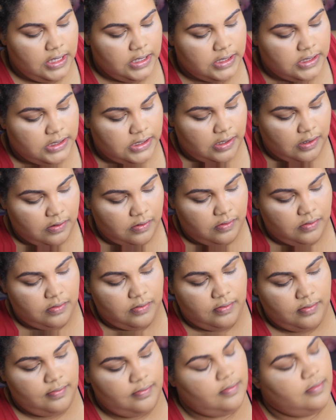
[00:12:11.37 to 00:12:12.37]

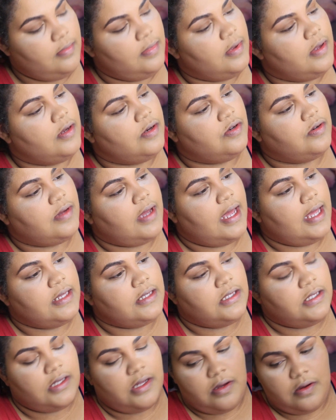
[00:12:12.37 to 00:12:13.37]
So as you
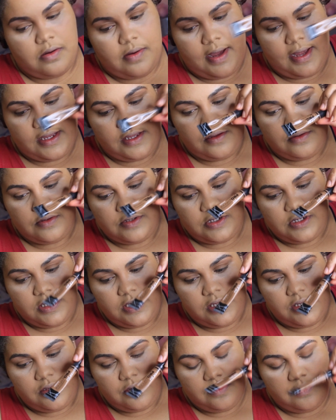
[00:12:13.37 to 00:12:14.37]
guys know, I
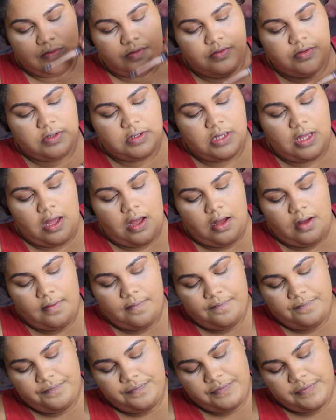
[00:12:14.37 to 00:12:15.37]
usually use
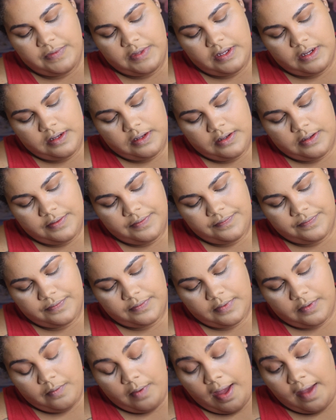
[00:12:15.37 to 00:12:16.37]

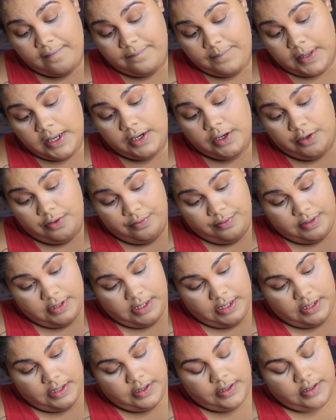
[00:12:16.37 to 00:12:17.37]
I've been
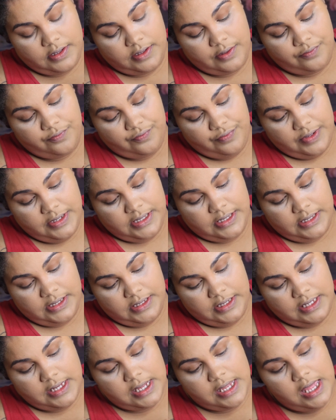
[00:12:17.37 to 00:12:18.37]
using
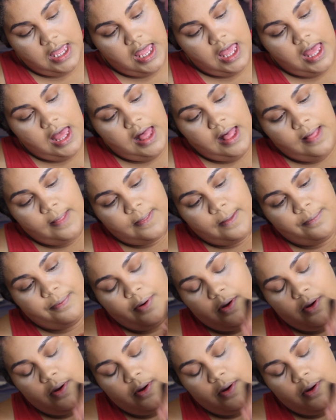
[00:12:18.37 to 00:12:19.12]
recently the